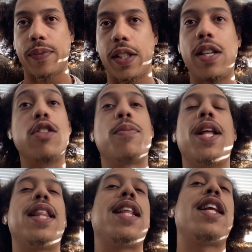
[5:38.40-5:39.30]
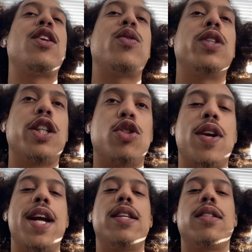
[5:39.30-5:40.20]
tell somebody that they don't look
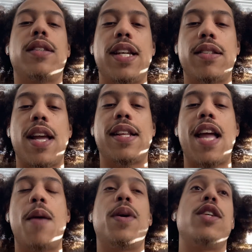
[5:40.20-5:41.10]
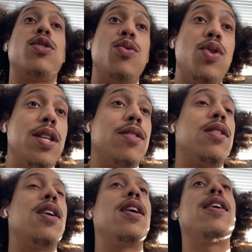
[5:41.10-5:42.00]
trans and things like that, but as soon as
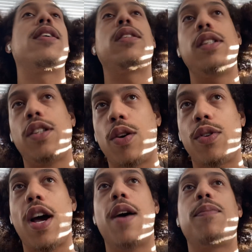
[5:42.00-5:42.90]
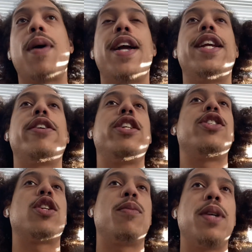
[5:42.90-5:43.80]
the, non-binary
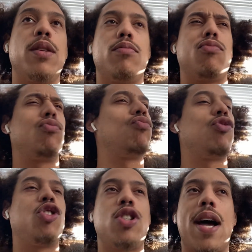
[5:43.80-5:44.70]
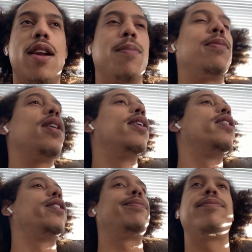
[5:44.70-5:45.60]
gentleman shot up the,